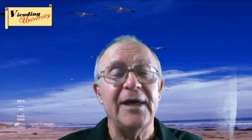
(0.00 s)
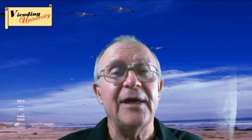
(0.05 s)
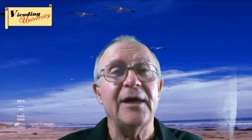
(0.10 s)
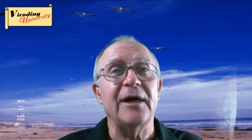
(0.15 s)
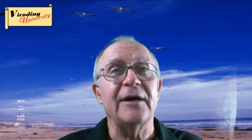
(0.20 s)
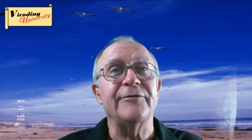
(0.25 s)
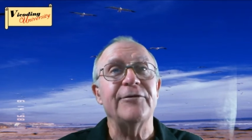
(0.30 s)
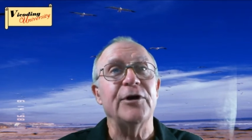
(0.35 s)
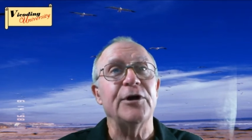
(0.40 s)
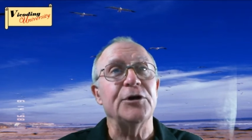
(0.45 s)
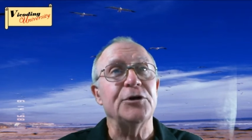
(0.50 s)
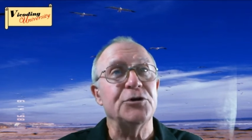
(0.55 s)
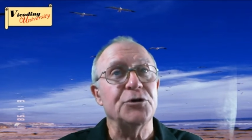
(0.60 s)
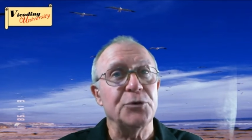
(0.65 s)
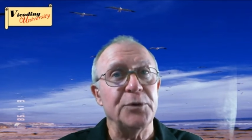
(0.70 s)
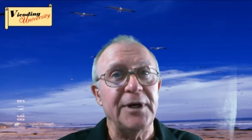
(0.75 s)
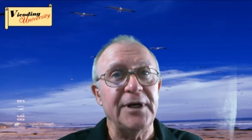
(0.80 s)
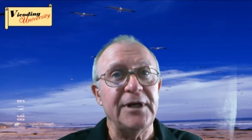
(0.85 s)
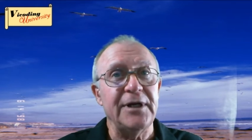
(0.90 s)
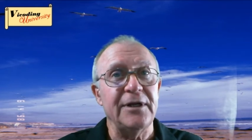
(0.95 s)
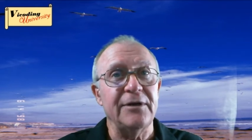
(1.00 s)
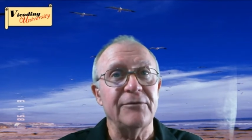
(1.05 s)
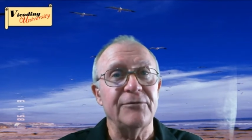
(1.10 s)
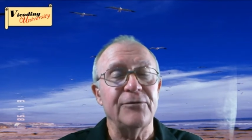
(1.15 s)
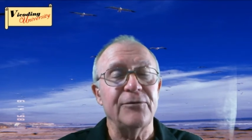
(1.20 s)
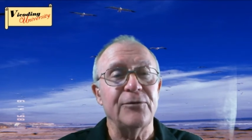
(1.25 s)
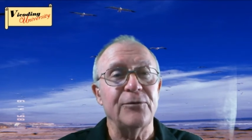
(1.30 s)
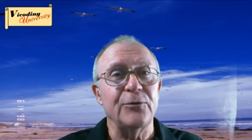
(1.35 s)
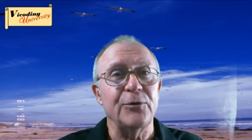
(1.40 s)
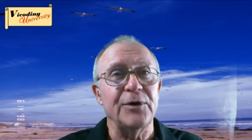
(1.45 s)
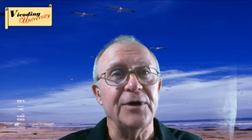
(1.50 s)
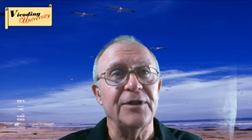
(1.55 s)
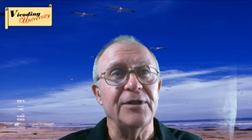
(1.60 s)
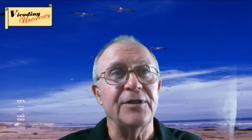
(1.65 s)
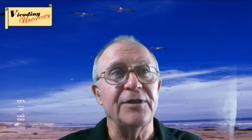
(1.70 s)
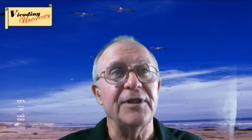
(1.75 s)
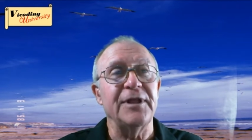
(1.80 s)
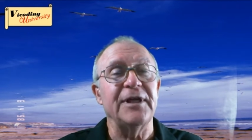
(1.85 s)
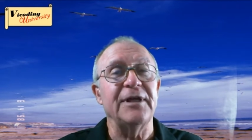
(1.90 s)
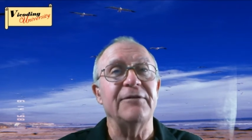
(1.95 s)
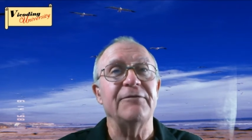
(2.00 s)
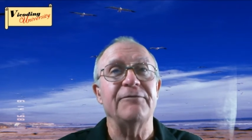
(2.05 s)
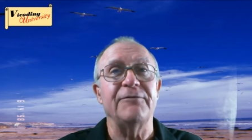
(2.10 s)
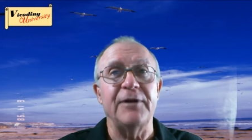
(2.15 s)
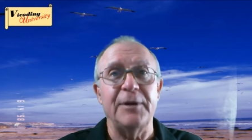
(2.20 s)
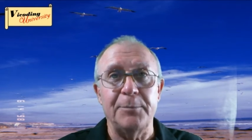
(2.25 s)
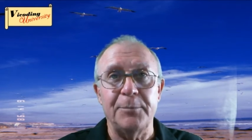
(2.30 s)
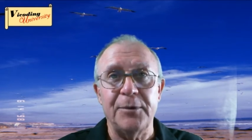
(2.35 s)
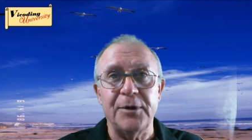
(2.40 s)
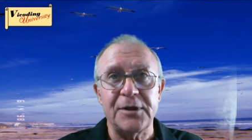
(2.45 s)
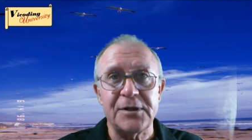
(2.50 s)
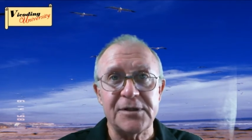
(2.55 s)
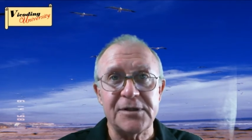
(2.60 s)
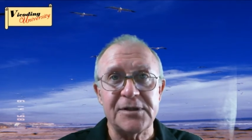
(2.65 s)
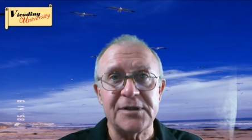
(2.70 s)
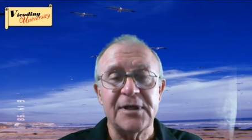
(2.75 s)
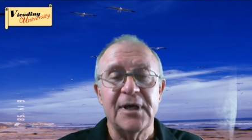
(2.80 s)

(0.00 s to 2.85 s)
of our training with the flip books,